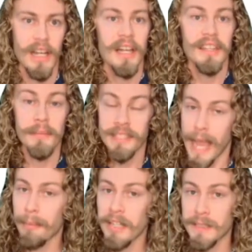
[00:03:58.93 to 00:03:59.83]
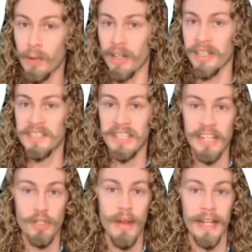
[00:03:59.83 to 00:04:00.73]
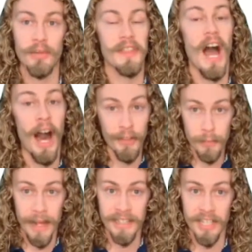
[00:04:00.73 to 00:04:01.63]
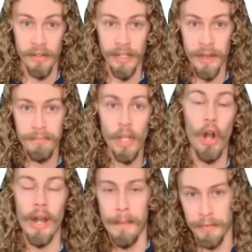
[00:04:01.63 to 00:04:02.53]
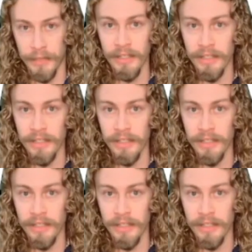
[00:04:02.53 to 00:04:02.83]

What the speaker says: The metabolized products can interact with other bacteria, our epithelial